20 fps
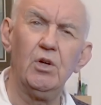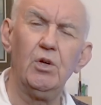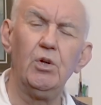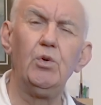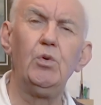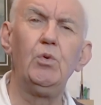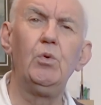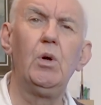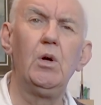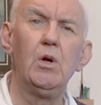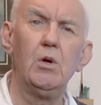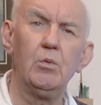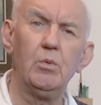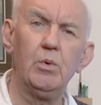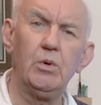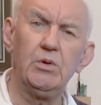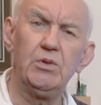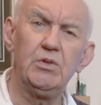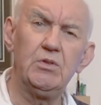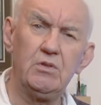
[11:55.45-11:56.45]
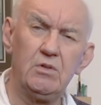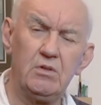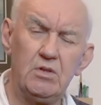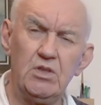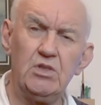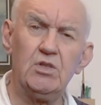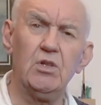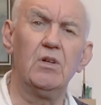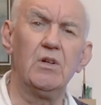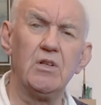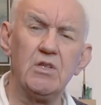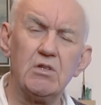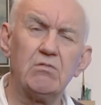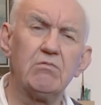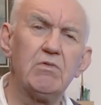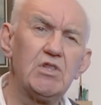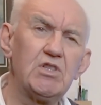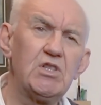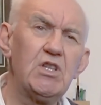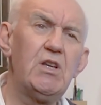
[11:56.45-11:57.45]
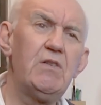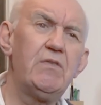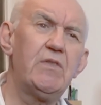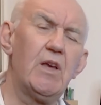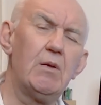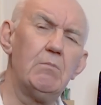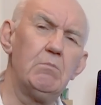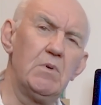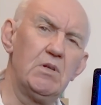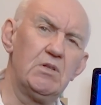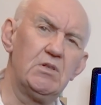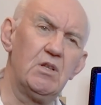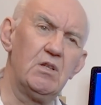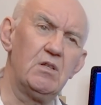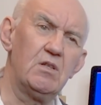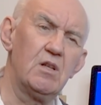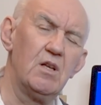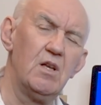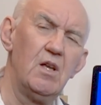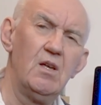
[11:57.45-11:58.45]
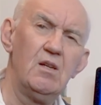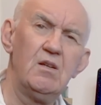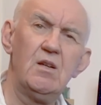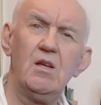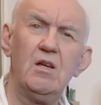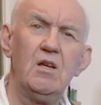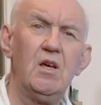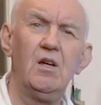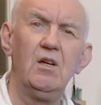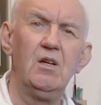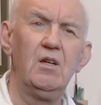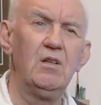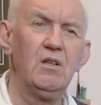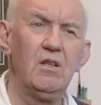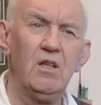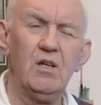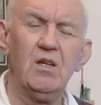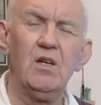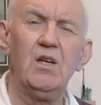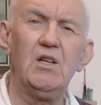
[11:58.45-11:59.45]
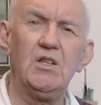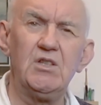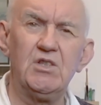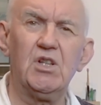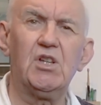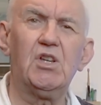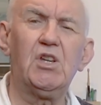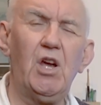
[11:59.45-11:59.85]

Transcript: who were designed to receive that message. Now, it's a